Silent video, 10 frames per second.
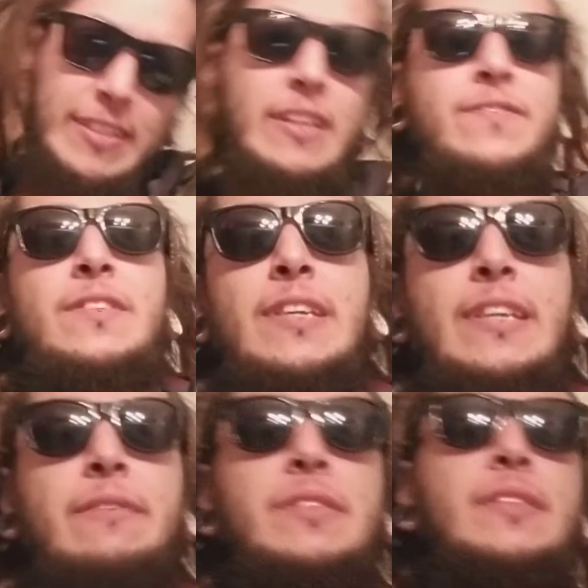And I feel like
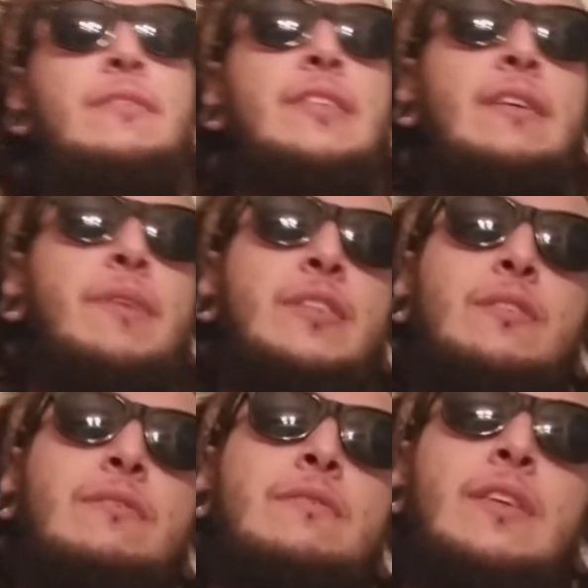every single time I
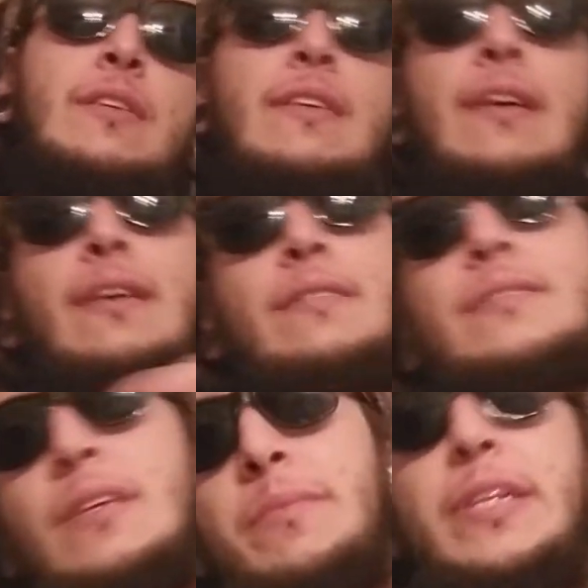do
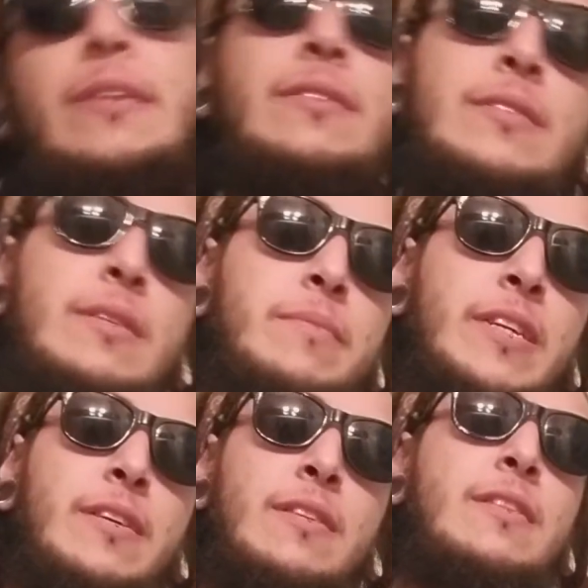some here, some
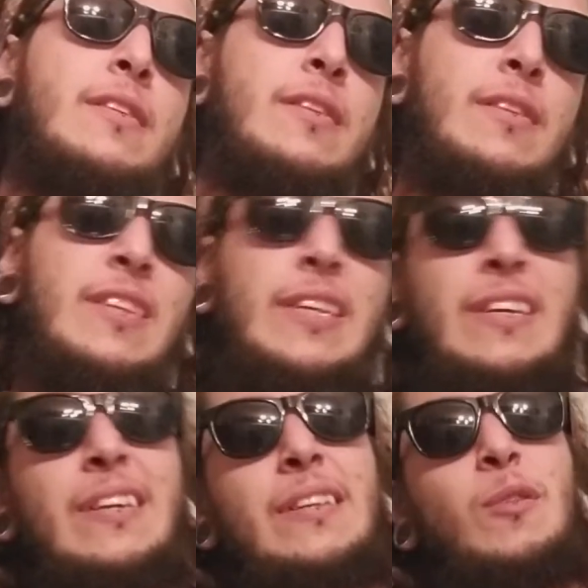there,
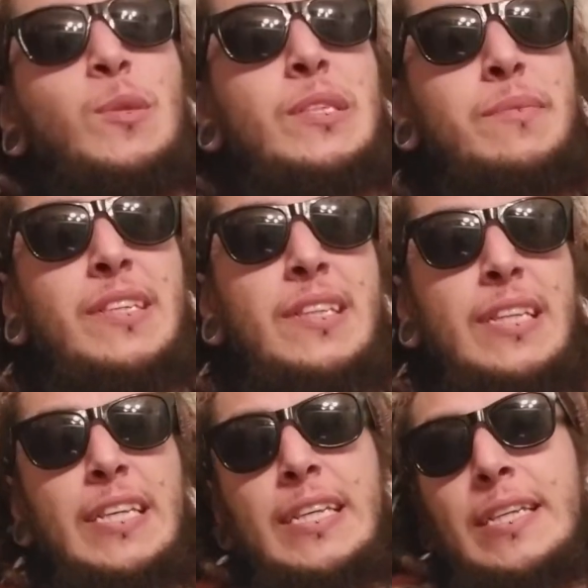it
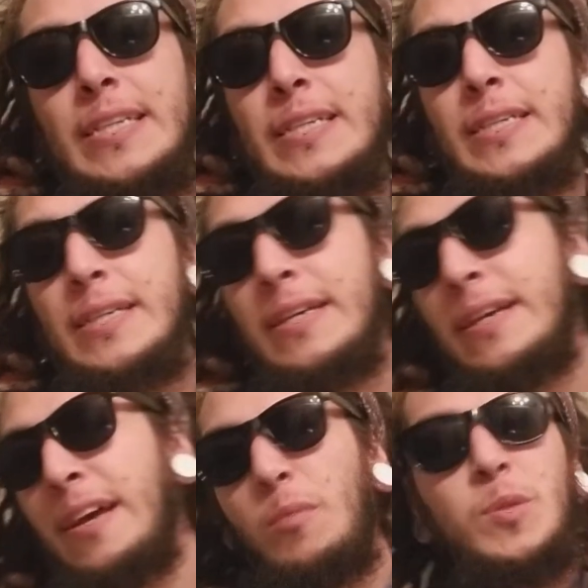ultimately
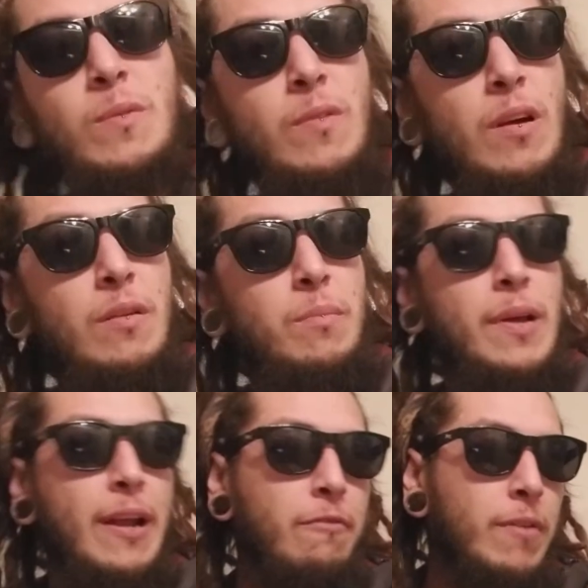helps overall, but
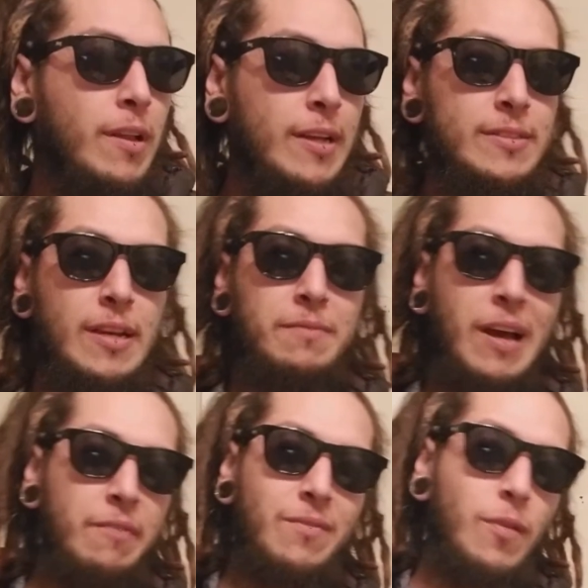I realize
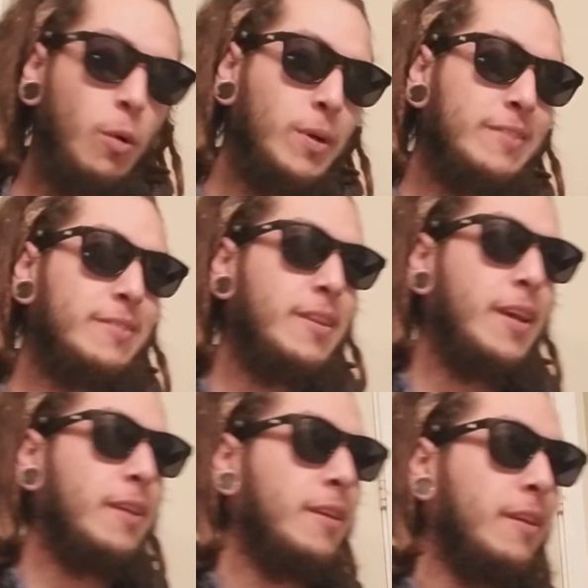I've always
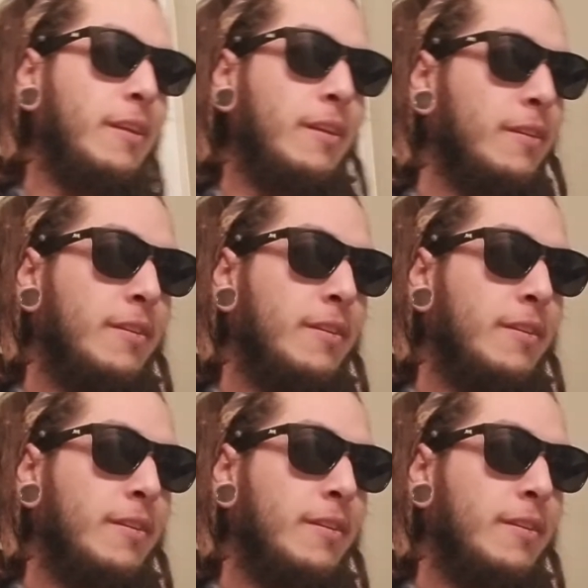stayed in,